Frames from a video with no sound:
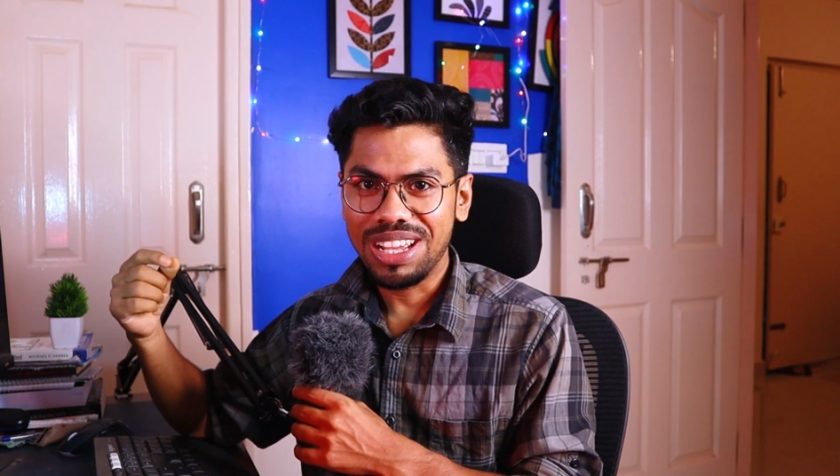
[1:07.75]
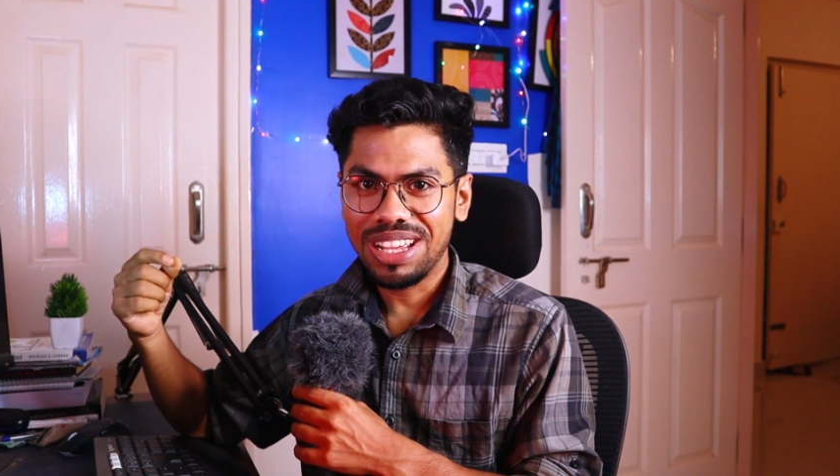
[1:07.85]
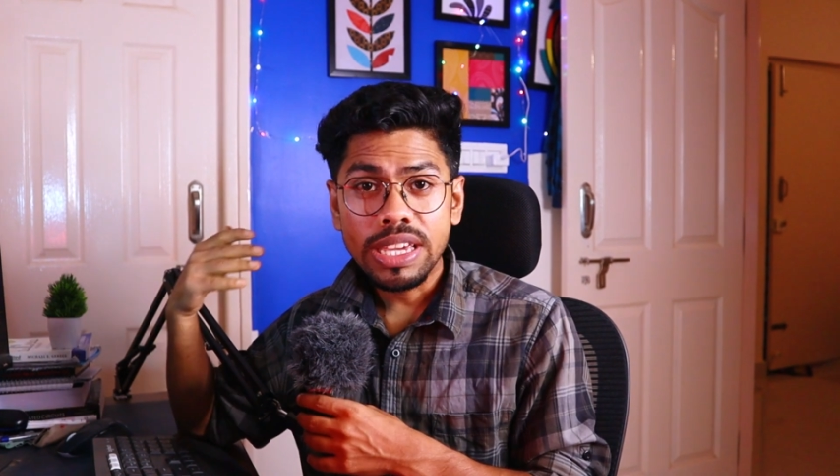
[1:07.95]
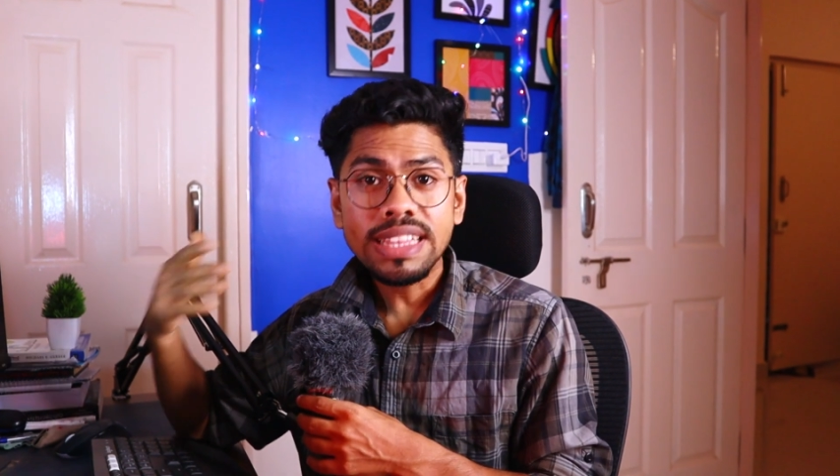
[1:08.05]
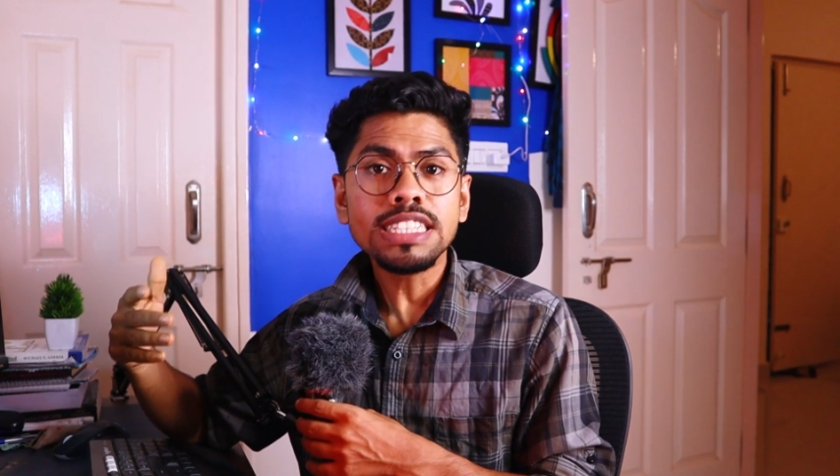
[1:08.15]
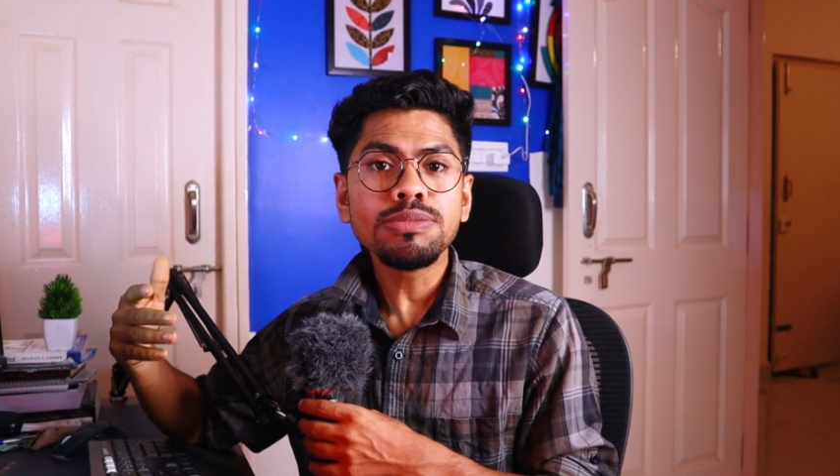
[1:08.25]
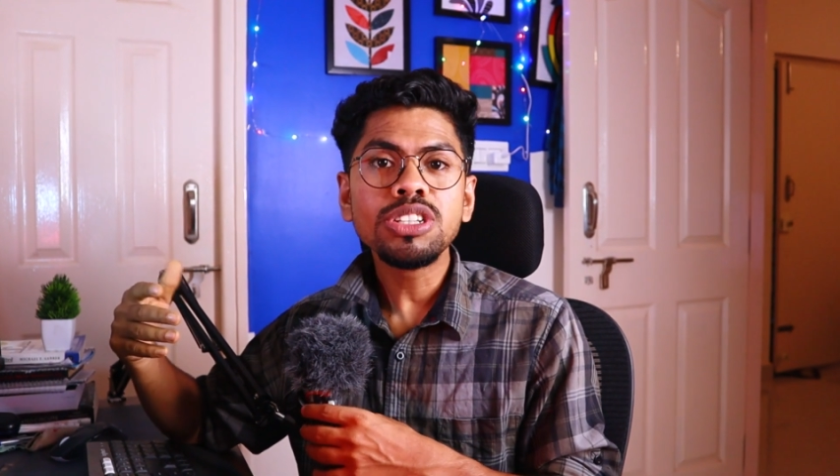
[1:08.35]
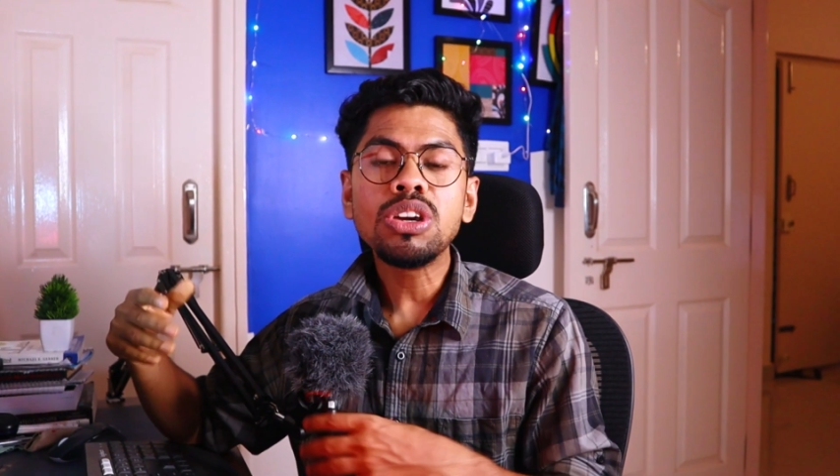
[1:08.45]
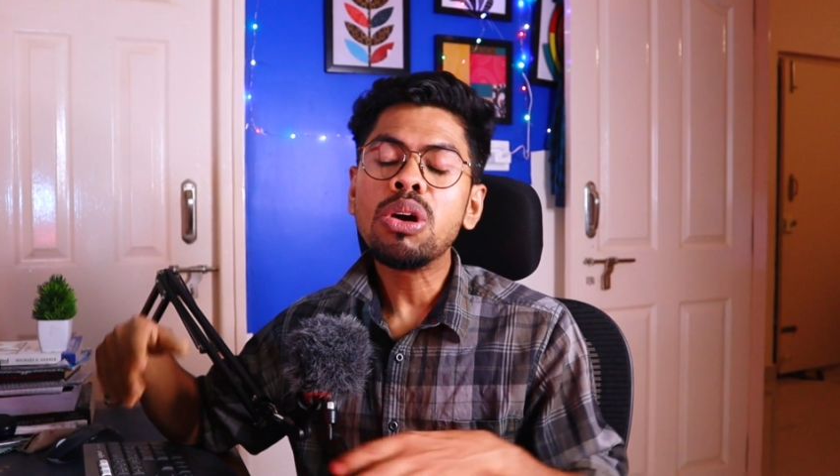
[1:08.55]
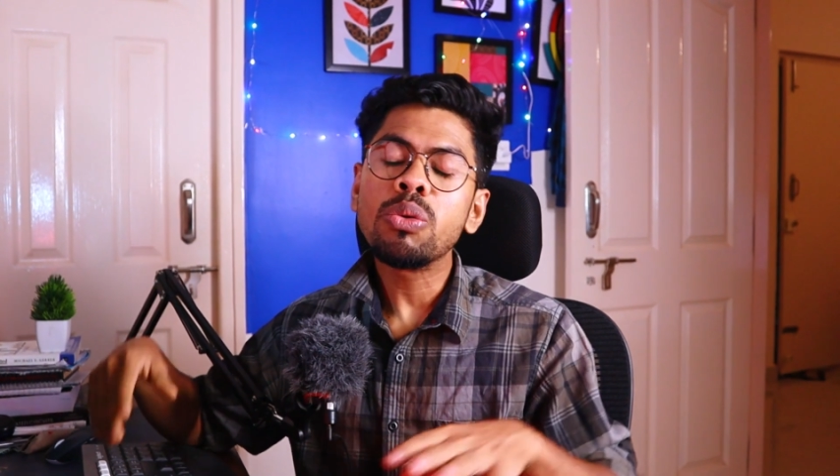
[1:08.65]
So in this
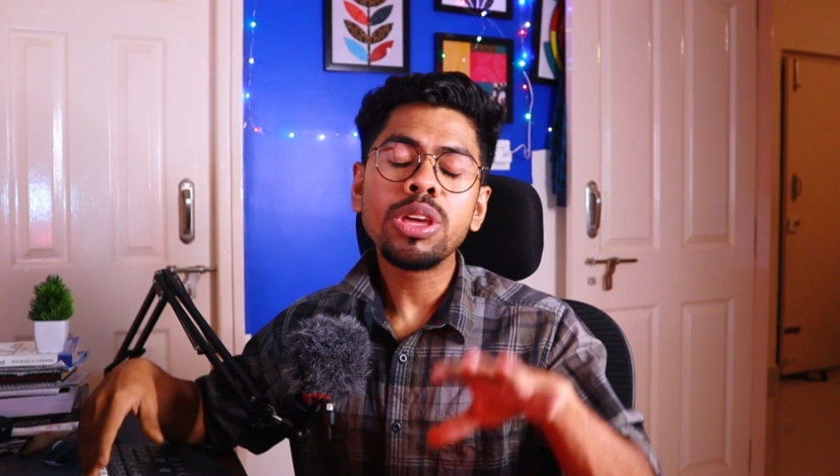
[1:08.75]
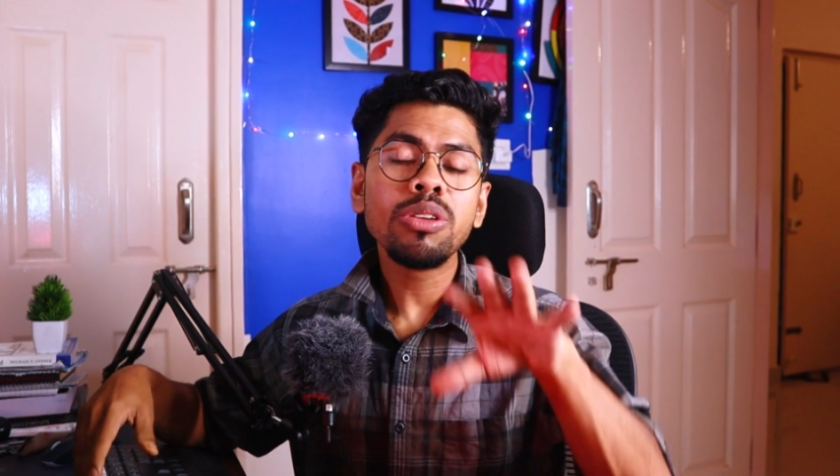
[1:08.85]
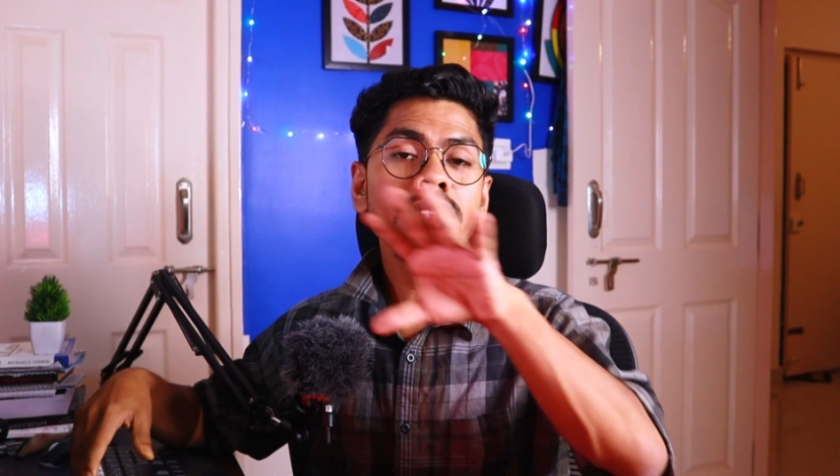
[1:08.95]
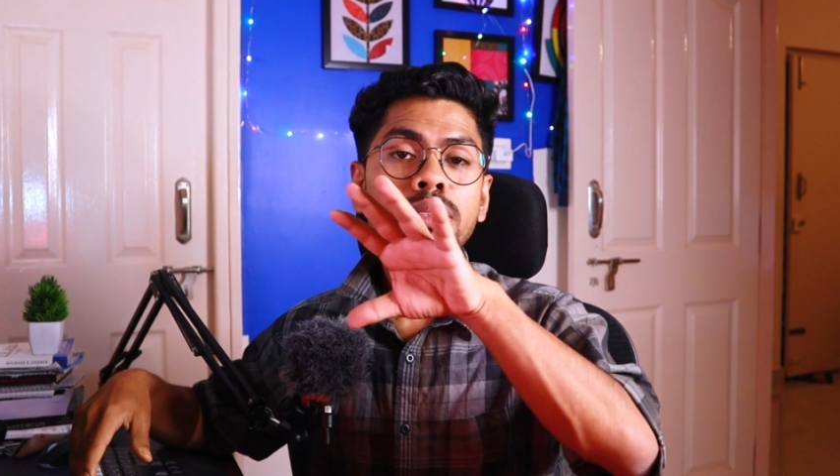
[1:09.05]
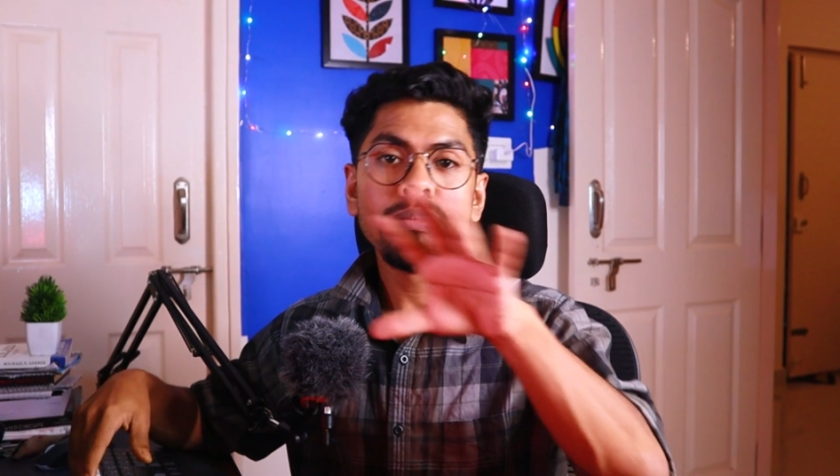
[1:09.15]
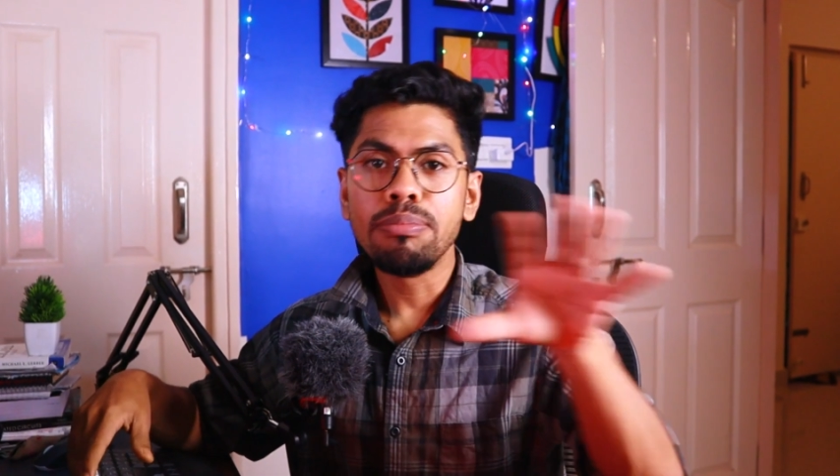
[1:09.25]
video, we will